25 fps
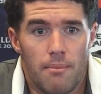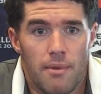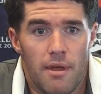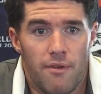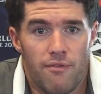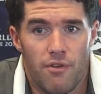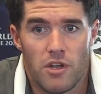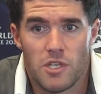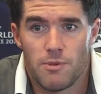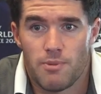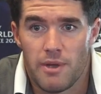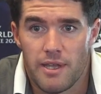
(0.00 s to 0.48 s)

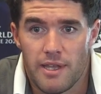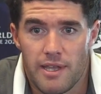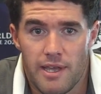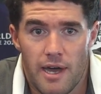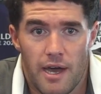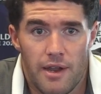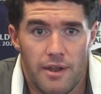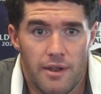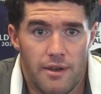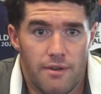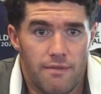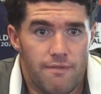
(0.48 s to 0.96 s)
Everyone's been
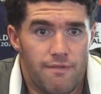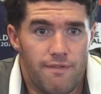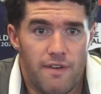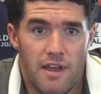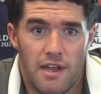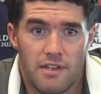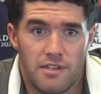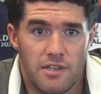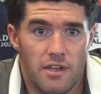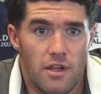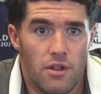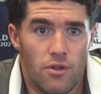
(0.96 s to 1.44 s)
gutted,
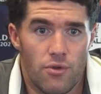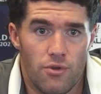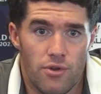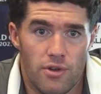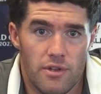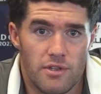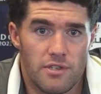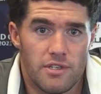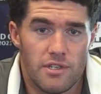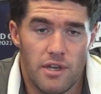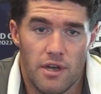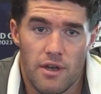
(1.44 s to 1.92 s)
fans
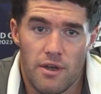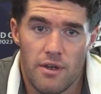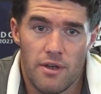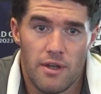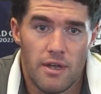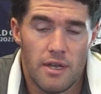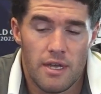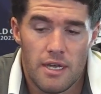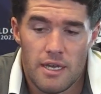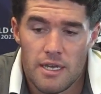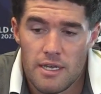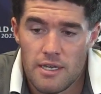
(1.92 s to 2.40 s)
included. So
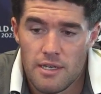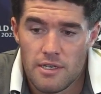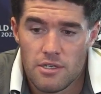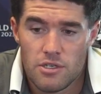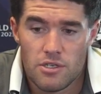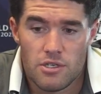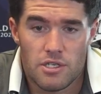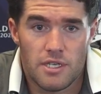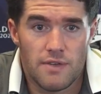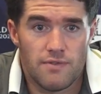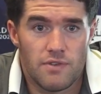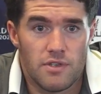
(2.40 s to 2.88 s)

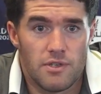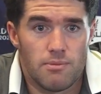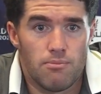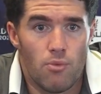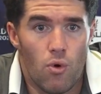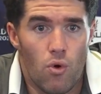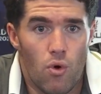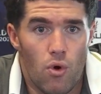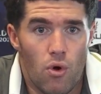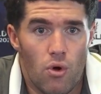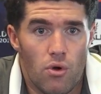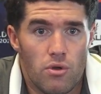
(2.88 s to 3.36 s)
just gives us
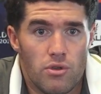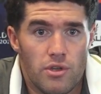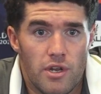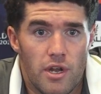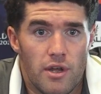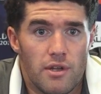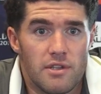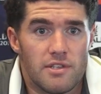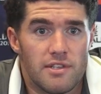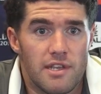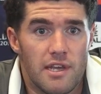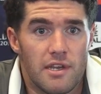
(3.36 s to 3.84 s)
more, you
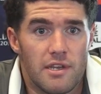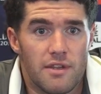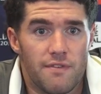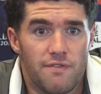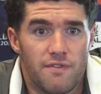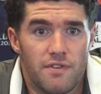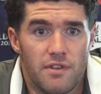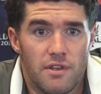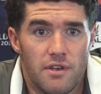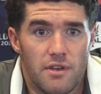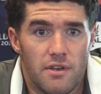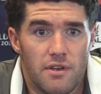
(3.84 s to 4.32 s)
know,
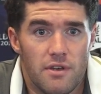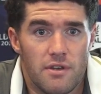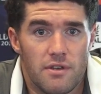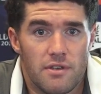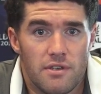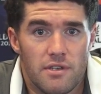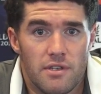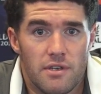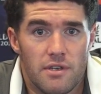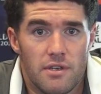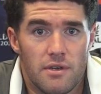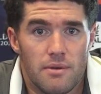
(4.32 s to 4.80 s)
incentive
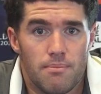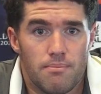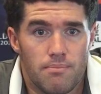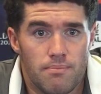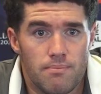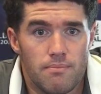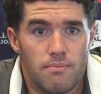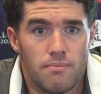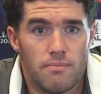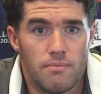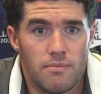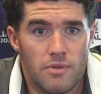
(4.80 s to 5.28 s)
to
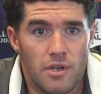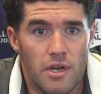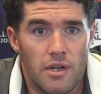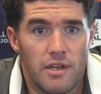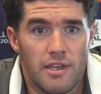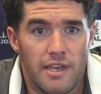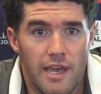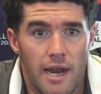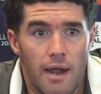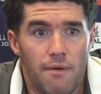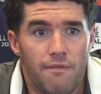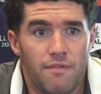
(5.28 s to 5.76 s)
you know,
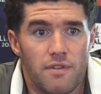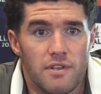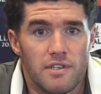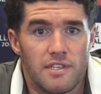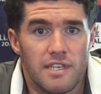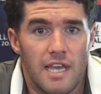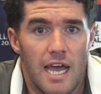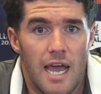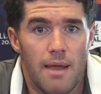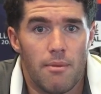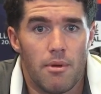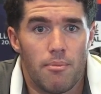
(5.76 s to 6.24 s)
get up for
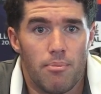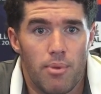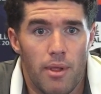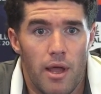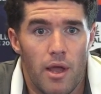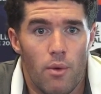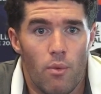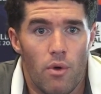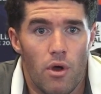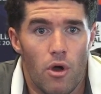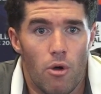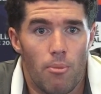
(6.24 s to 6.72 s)
this game and
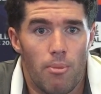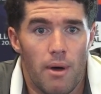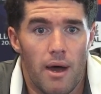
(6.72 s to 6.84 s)
play well.